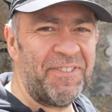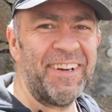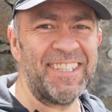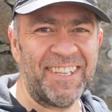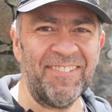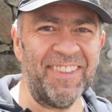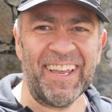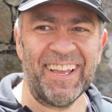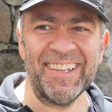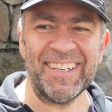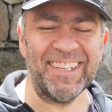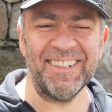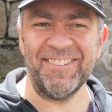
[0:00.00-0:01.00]
find something
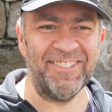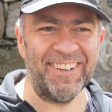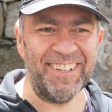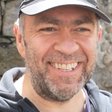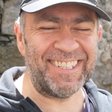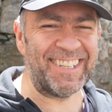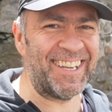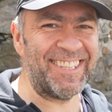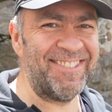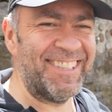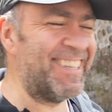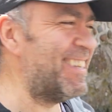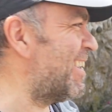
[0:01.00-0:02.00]
else. I don't want to discuss
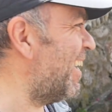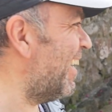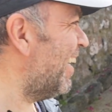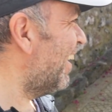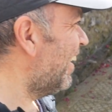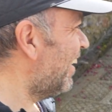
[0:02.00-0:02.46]
with this guy.